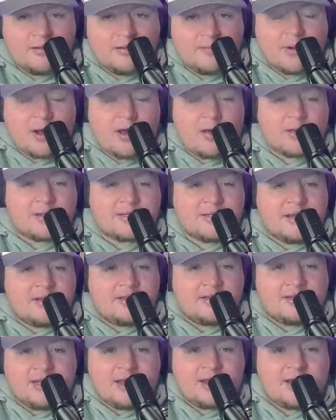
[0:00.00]
policy in
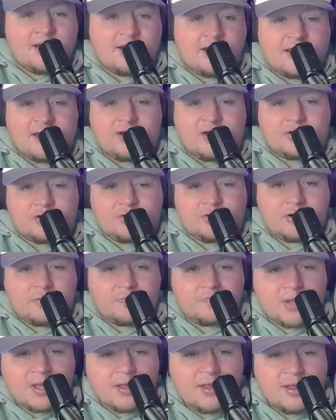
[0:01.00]
the ticketing industry.
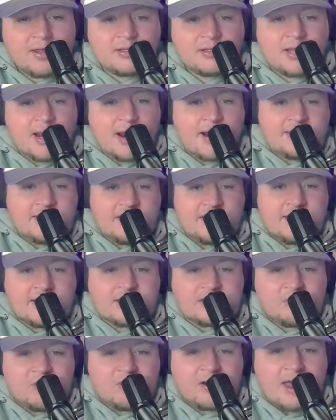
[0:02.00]
Take the
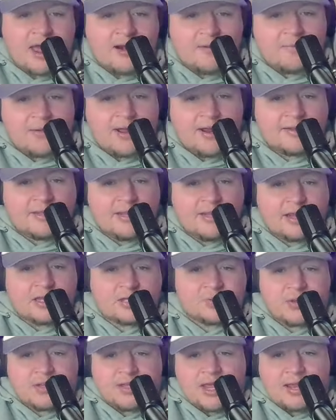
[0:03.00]
guesswork out of buying
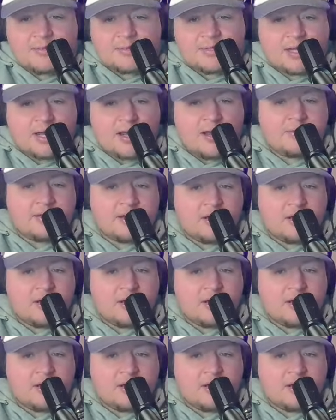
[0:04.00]
tickets with Game Time.